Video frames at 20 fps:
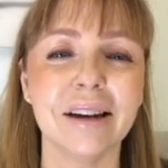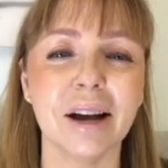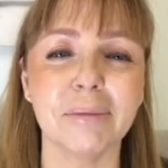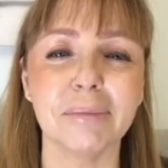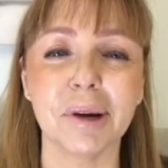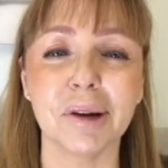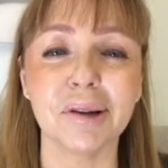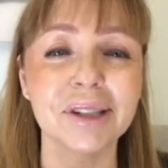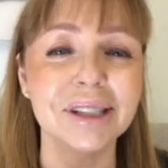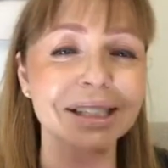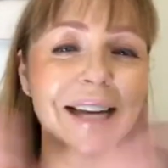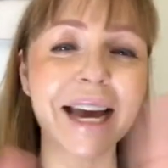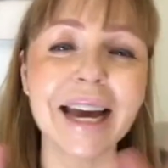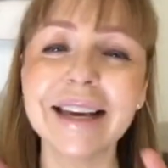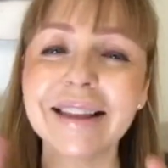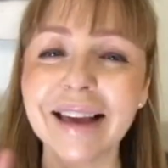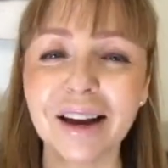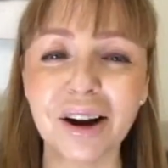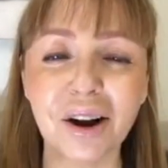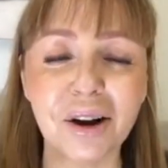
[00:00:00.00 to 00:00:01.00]
I'm going to
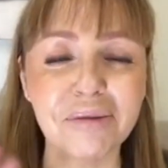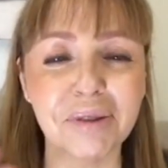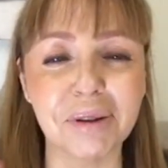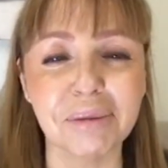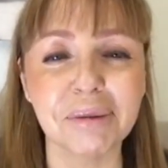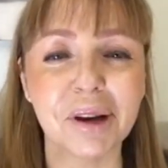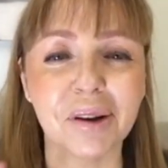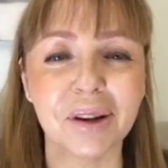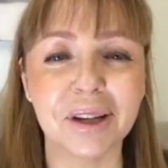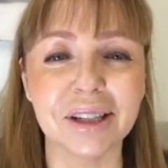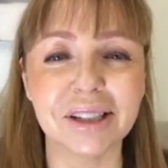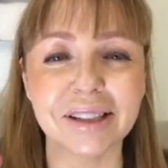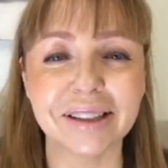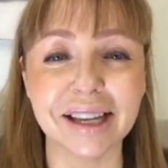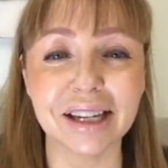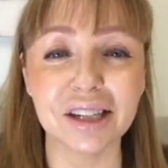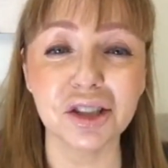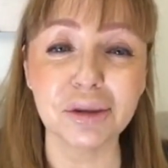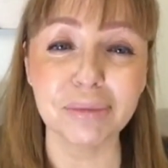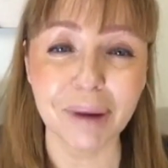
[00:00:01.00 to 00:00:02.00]
take that off. I'm going to
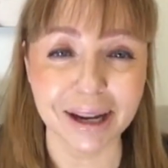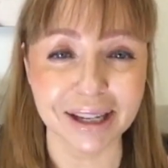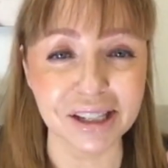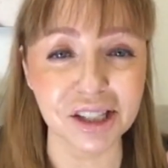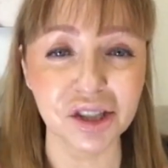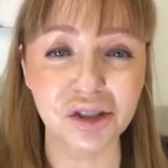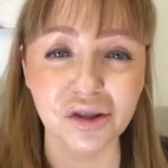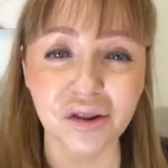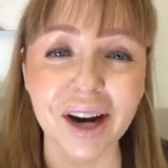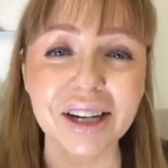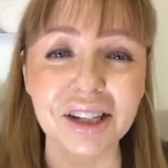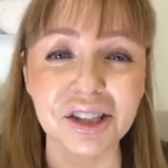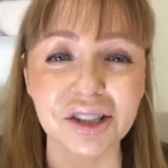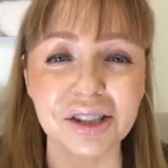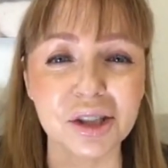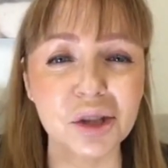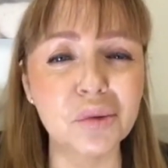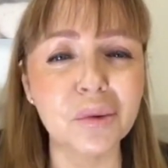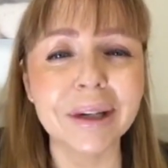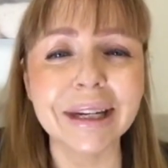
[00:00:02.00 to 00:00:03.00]
then do my
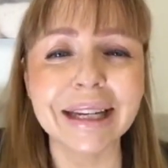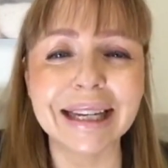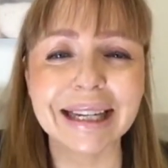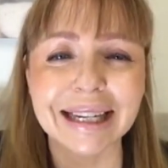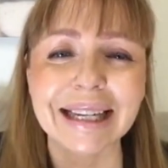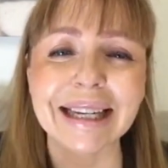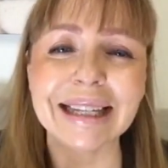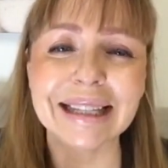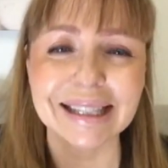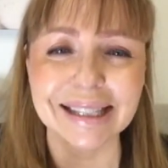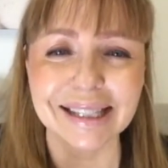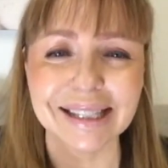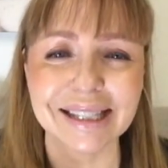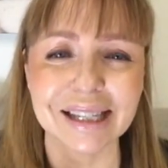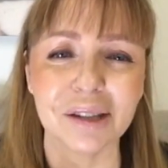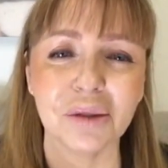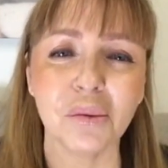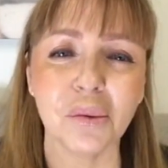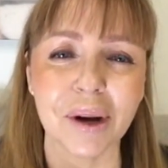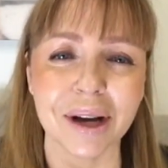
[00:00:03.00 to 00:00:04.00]
extractions, really clean the
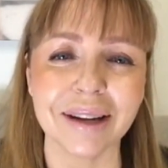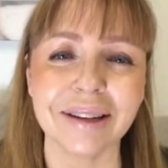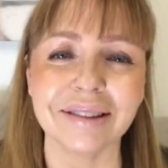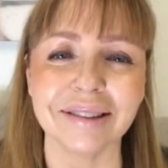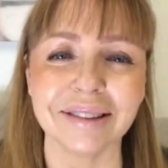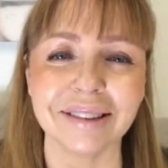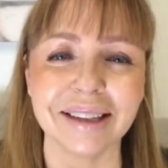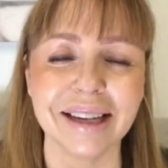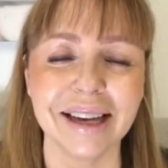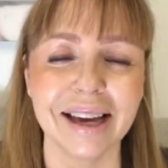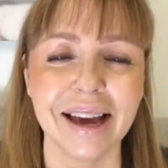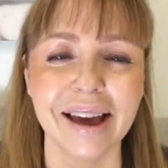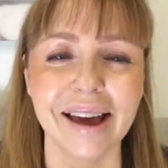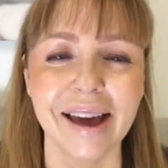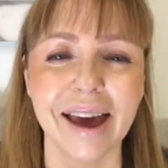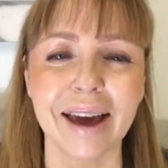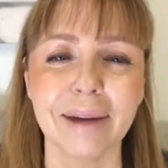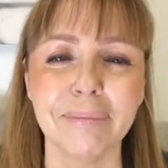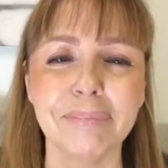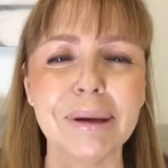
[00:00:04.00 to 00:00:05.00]
skin well,
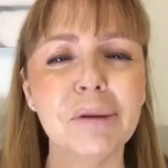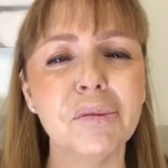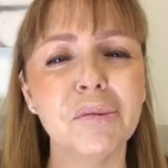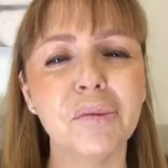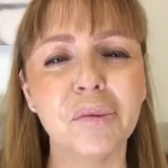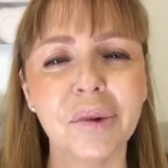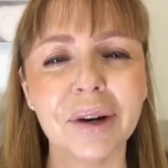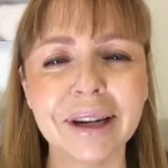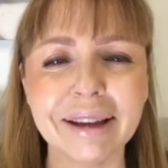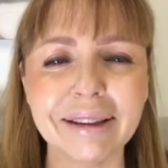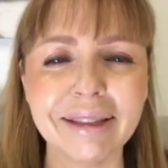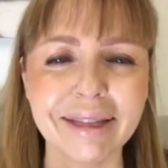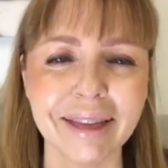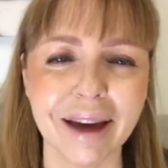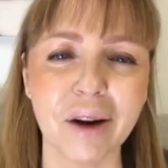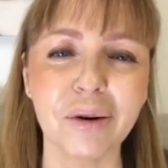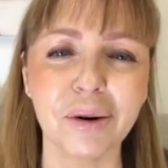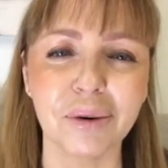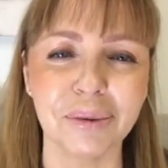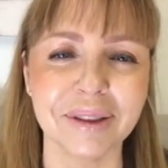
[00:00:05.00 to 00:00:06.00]
and being really
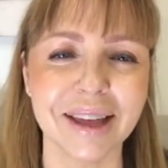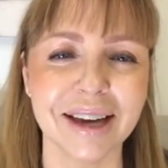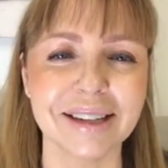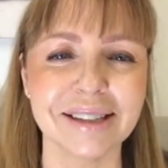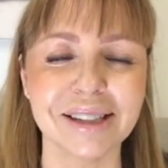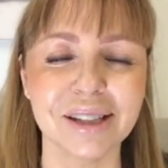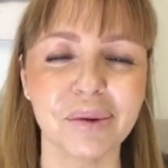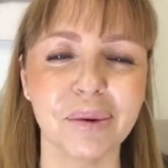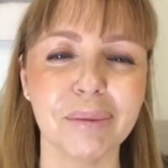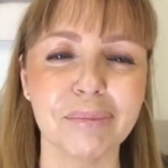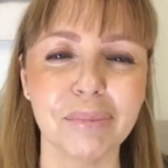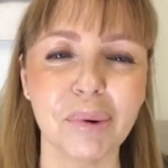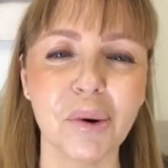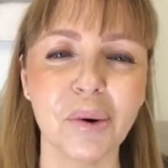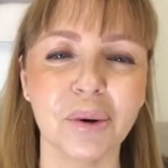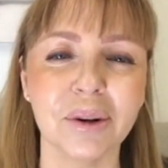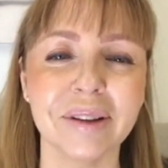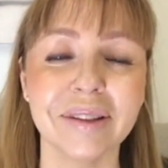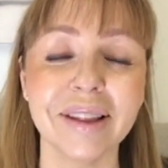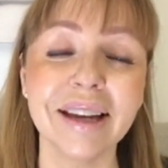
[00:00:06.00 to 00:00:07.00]
thorough with that is so
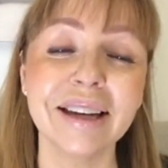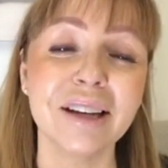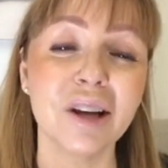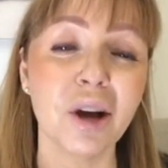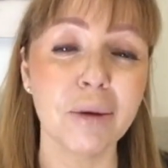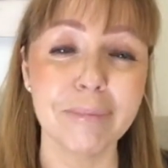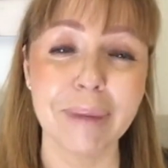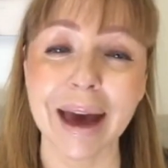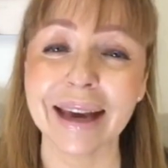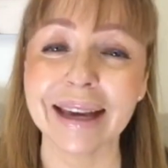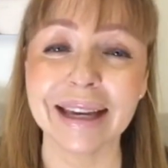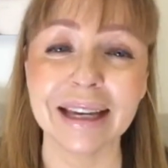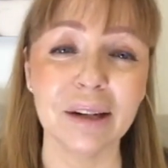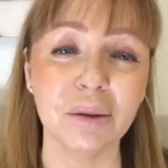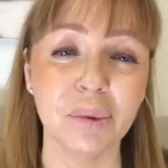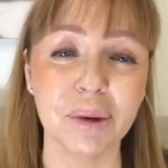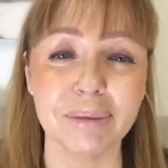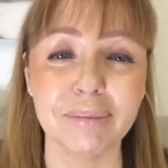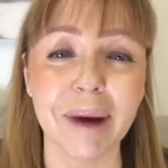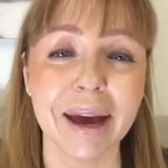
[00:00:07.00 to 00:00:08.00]
important. And then go back
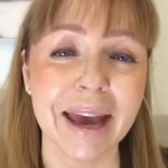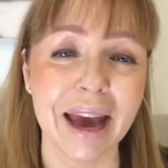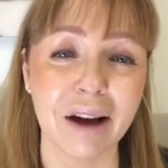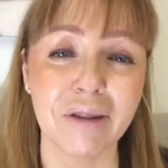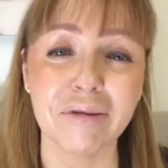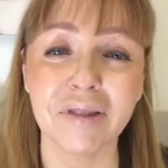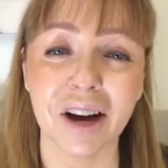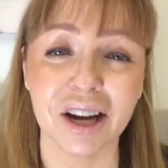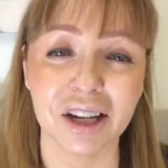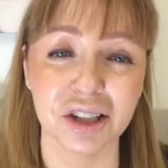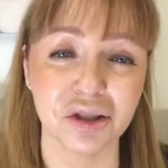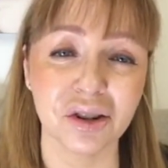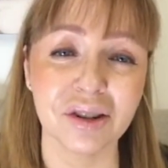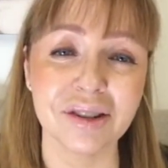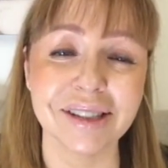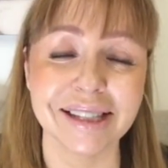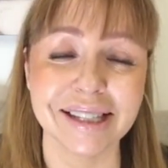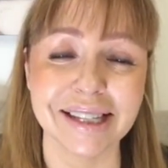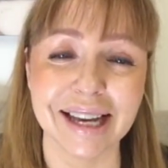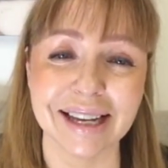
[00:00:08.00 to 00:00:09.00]
in with my alpha
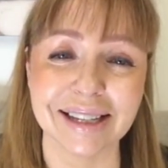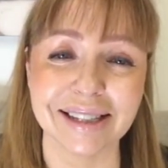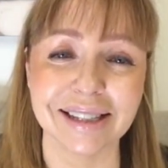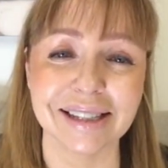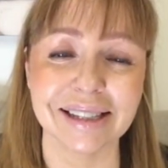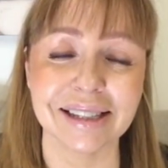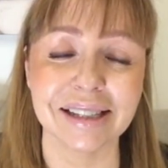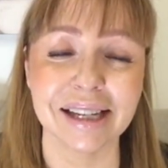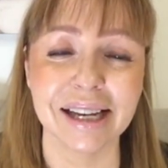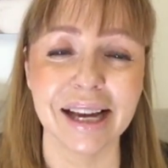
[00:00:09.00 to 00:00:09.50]
hydroxy acid,